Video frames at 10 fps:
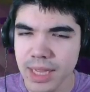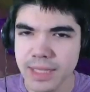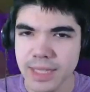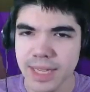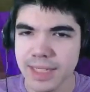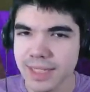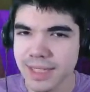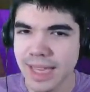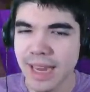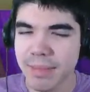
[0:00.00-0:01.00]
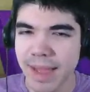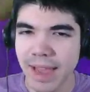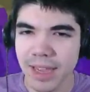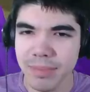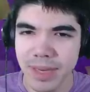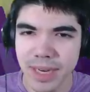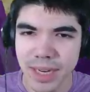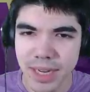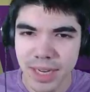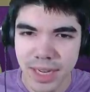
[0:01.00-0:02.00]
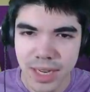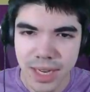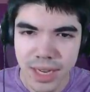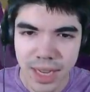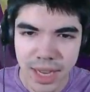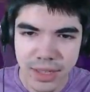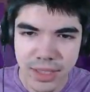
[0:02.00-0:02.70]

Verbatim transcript: it's a it's a data pack, but hey, I'll